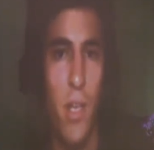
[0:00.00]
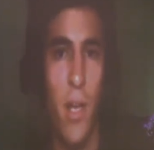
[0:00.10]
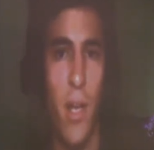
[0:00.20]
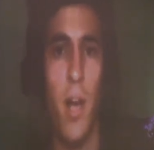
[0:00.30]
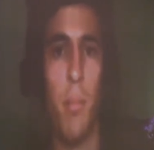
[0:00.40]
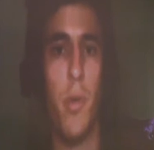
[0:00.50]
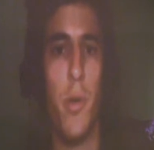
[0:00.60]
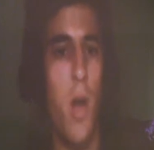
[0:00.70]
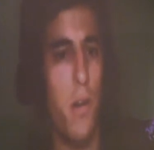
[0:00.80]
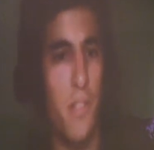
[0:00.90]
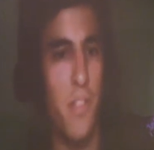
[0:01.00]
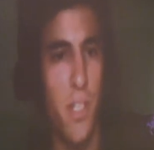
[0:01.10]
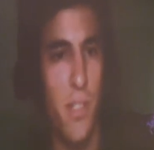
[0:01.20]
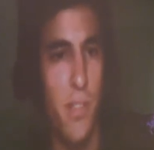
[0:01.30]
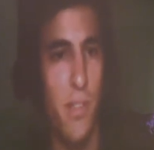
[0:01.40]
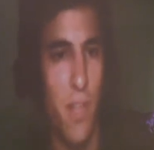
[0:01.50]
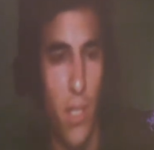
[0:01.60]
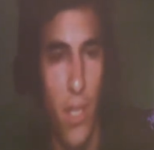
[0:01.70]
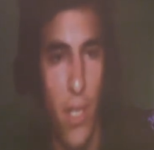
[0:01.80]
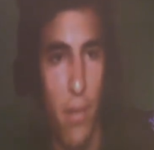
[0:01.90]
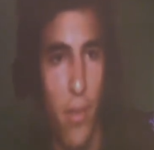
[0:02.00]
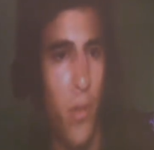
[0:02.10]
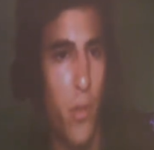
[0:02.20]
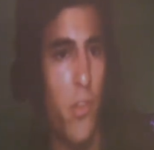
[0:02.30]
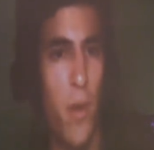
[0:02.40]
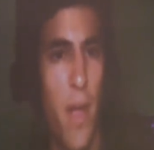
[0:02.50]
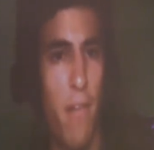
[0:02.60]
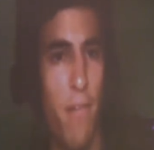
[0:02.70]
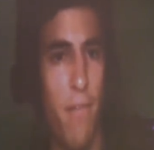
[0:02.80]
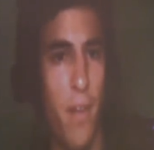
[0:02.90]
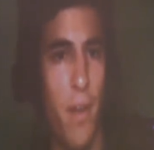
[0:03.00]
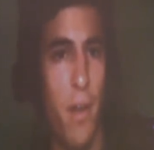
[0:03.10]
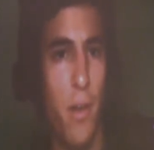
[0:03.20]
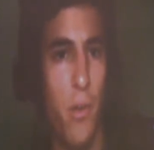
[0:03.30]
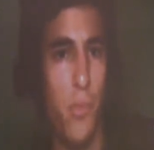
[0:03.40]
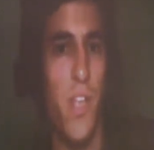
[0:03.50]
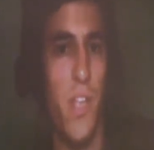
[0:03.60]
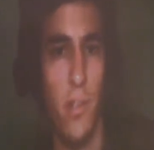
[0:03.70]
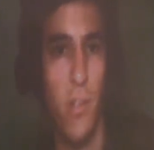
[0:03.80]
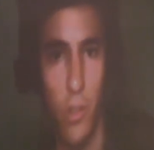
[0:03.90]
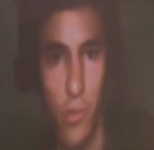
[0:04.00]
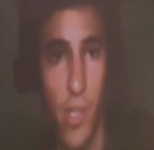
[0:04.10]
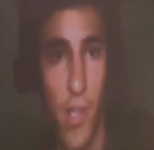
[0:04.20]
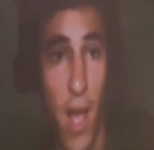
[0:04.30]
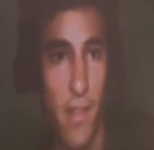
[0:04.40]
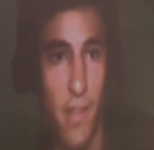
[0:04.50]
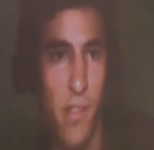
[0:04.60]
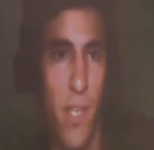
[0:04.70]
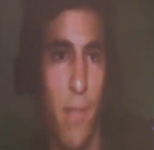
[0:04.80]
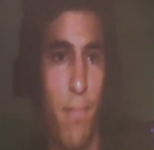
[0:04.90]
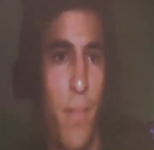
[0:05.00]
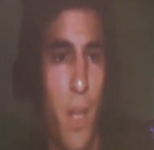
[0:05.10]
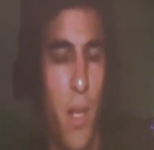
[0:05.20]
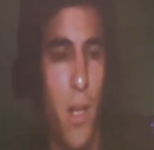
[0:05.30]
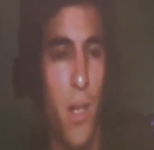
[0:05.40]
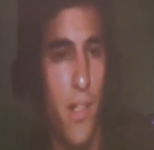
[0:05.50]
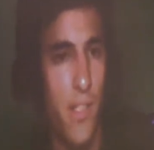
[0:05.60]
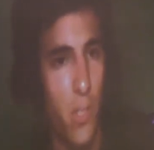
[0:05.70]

Uh, bureaucracies, the elite, those who have uh, who stand to lose lots in a situation